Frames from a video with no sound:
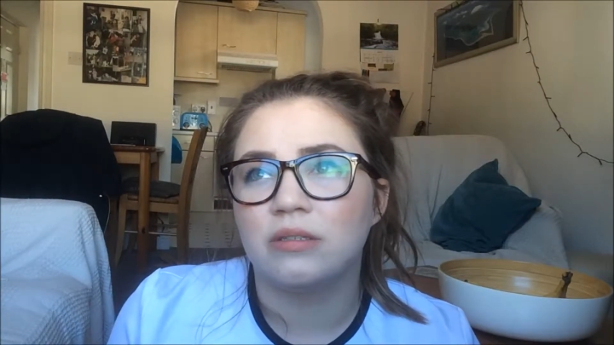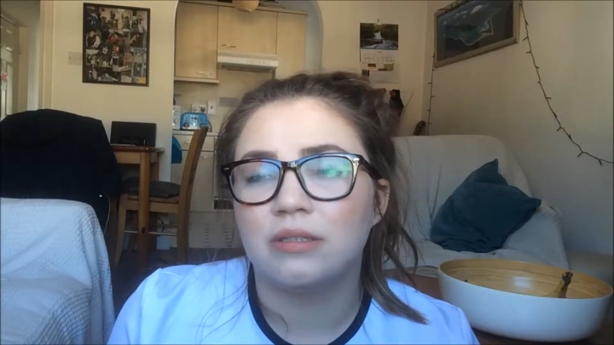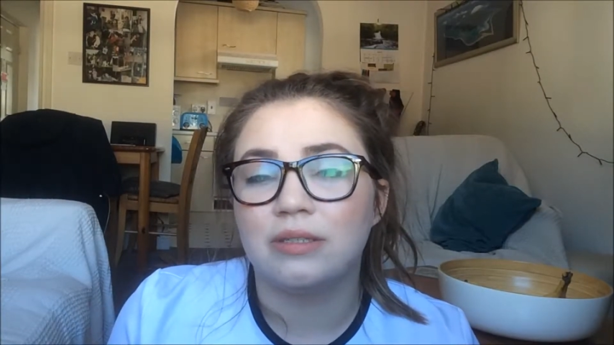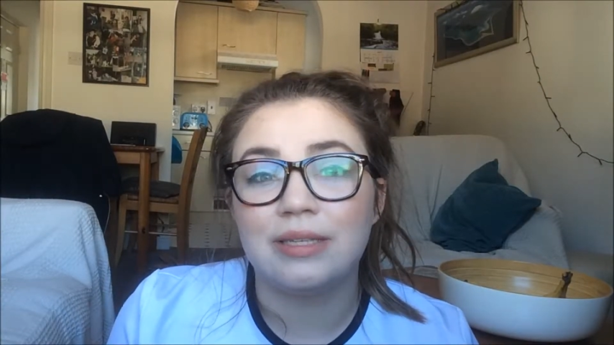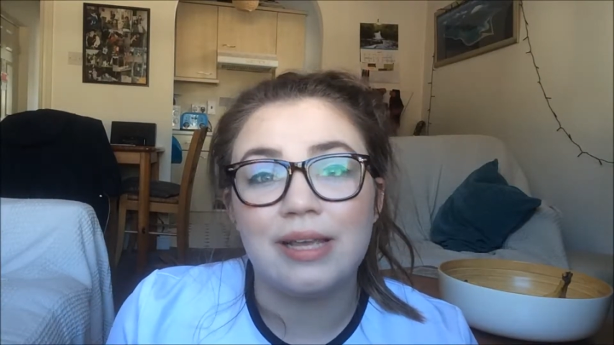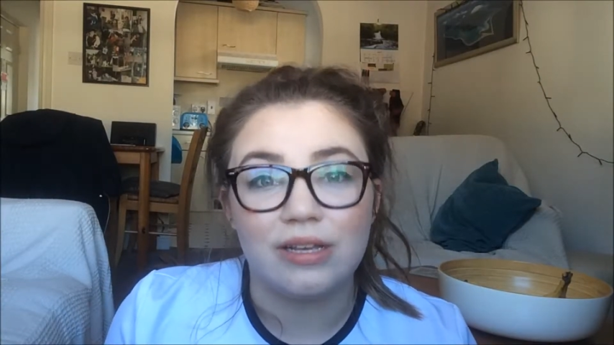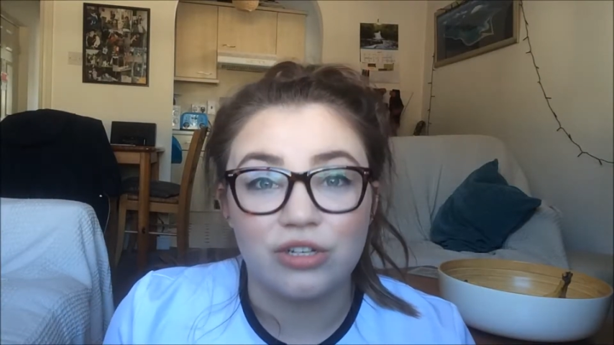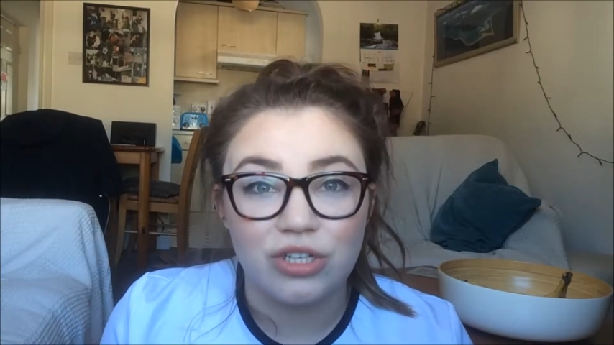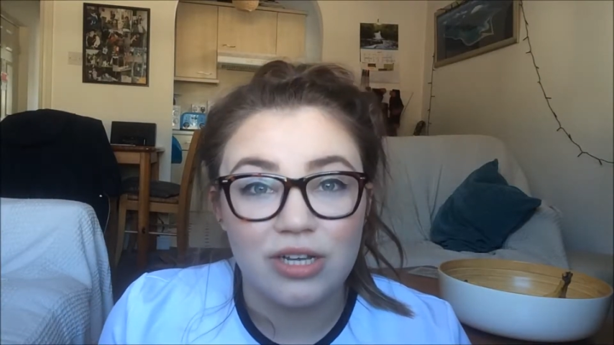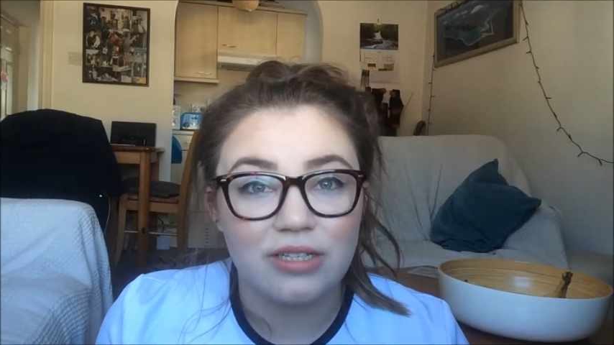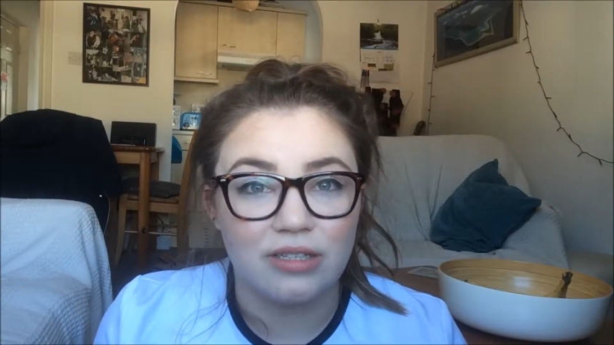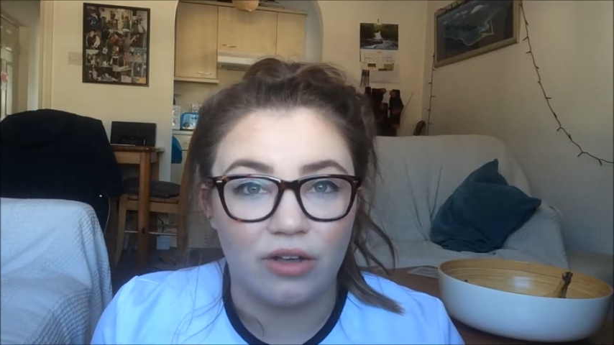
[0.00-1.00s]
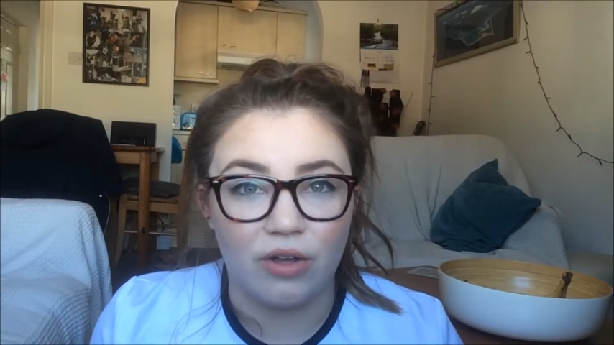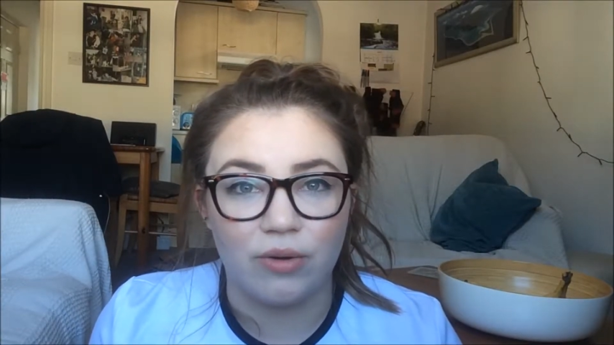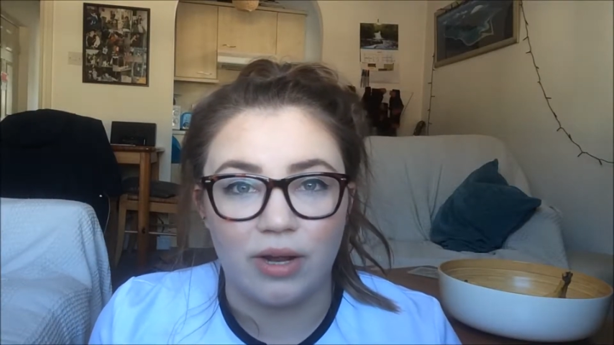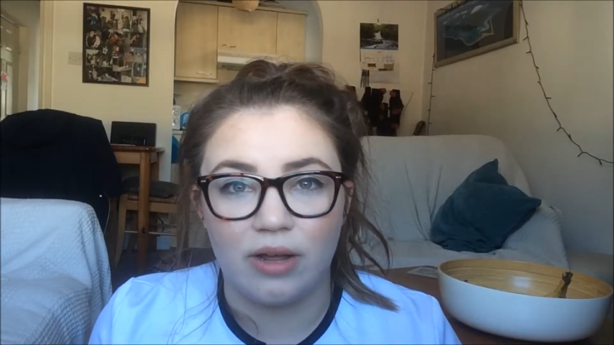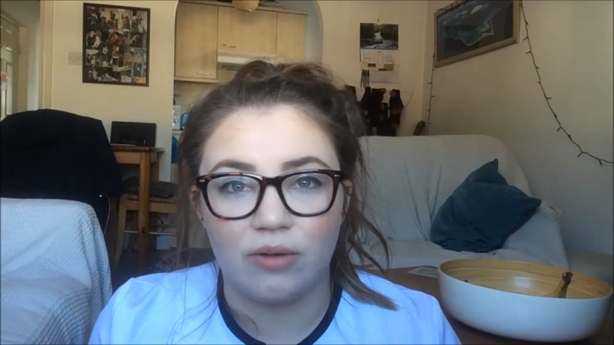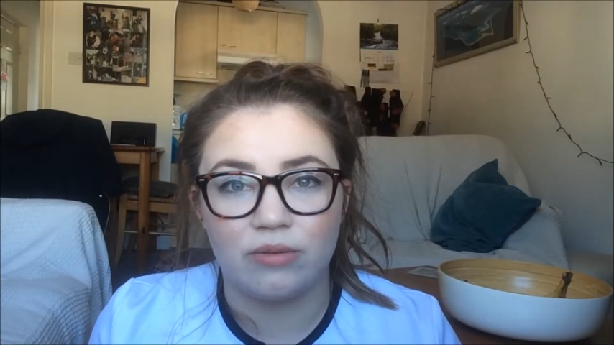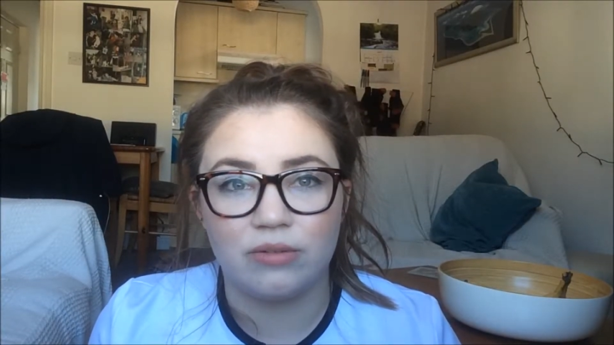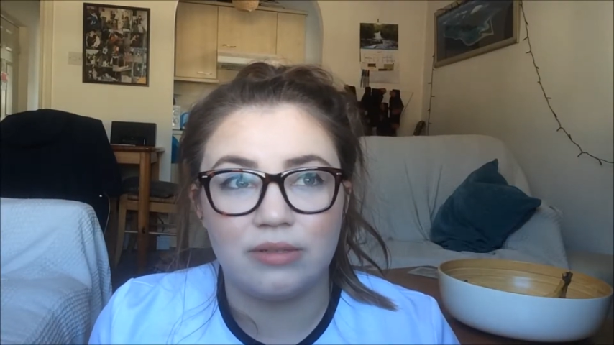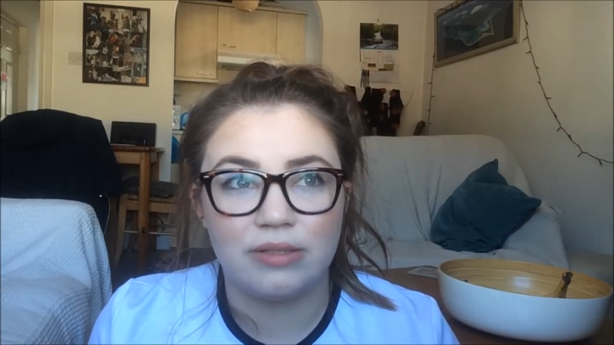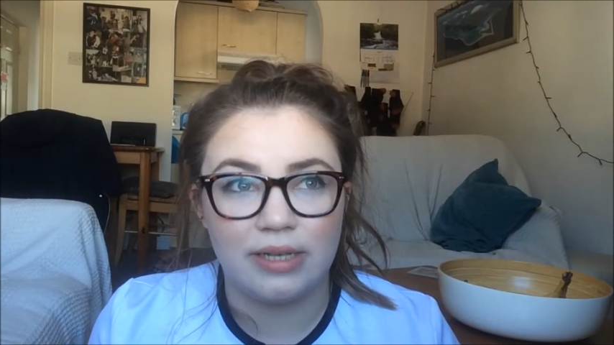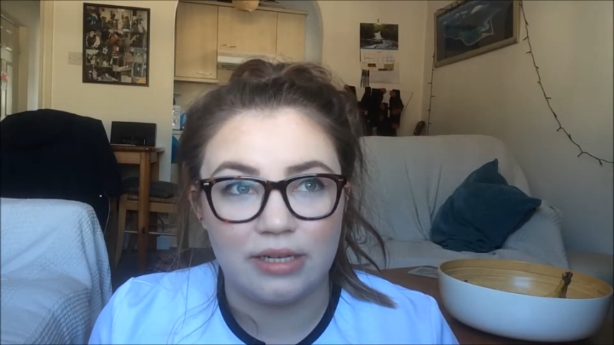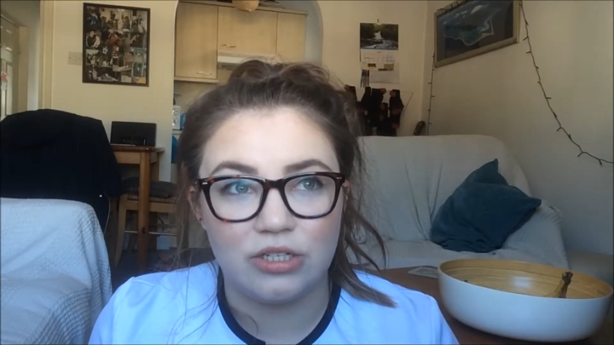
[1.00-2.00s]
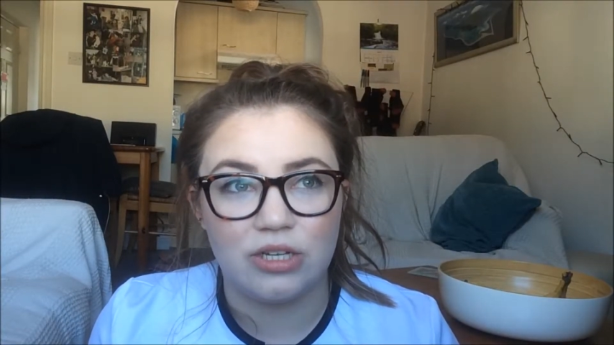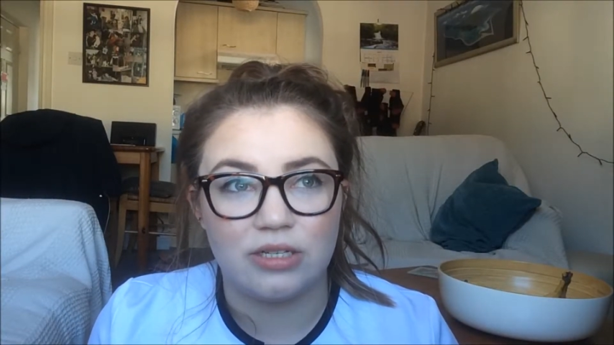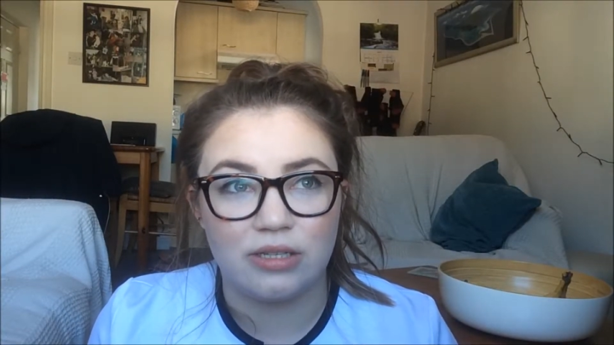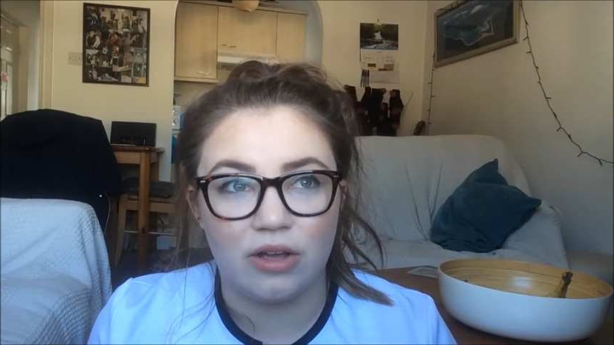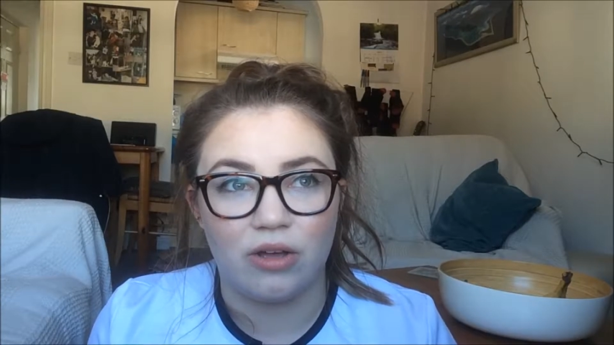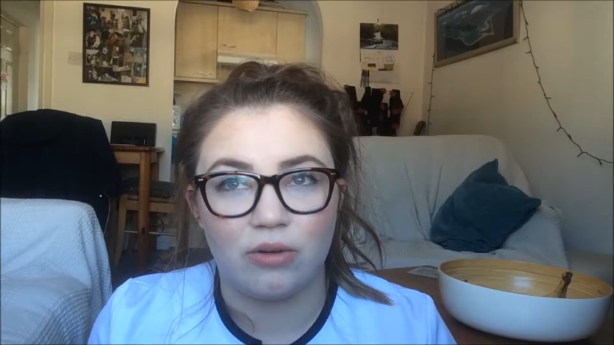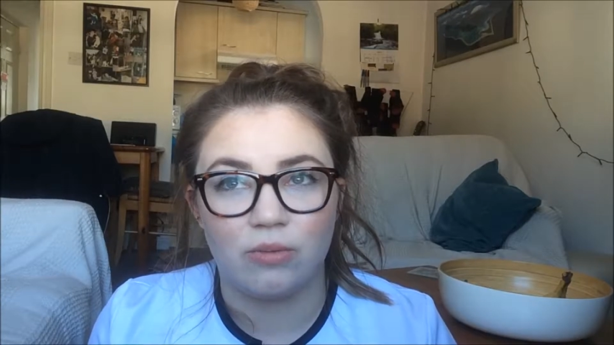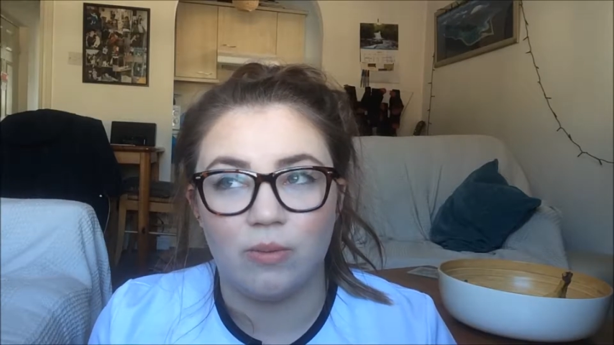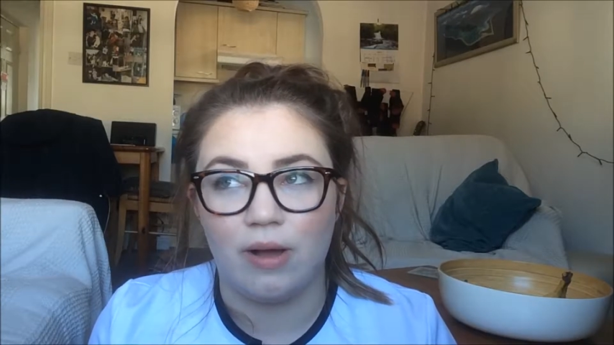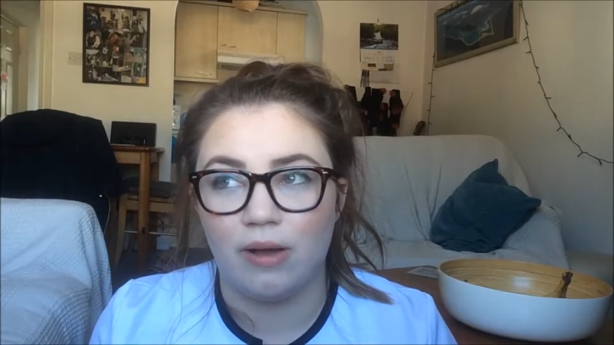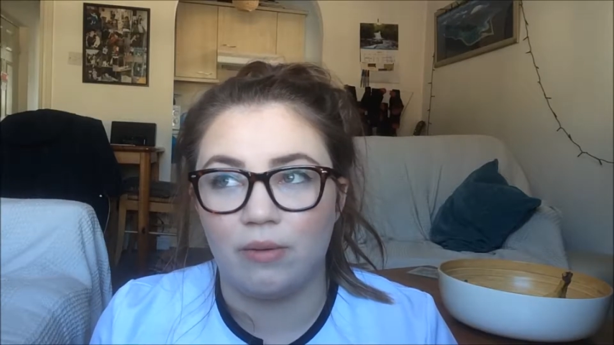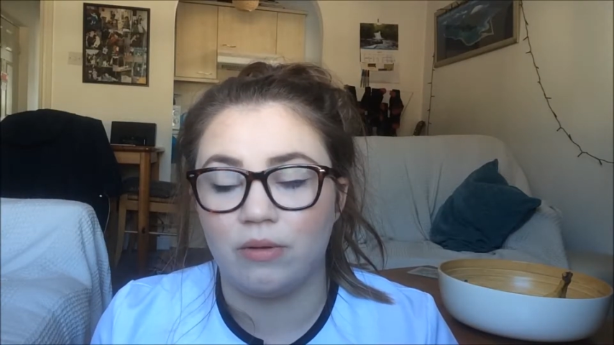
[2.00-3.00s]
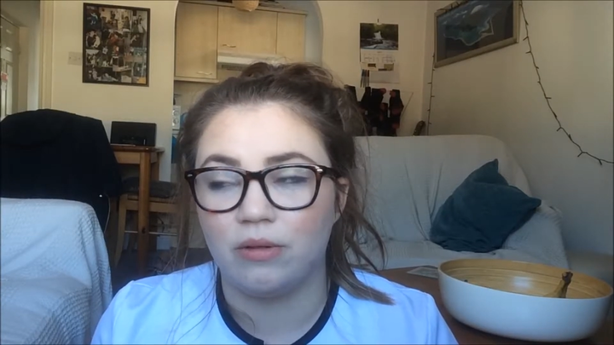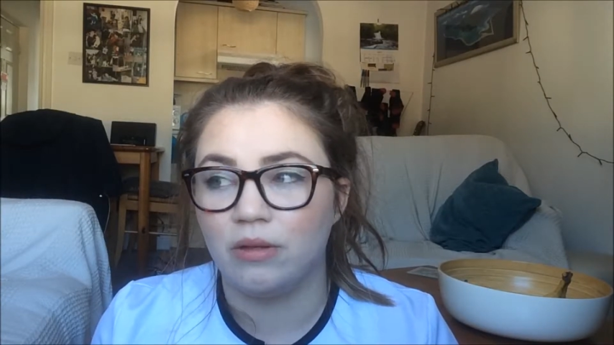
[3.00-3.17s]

6 years ago now. 6 years ago, wow.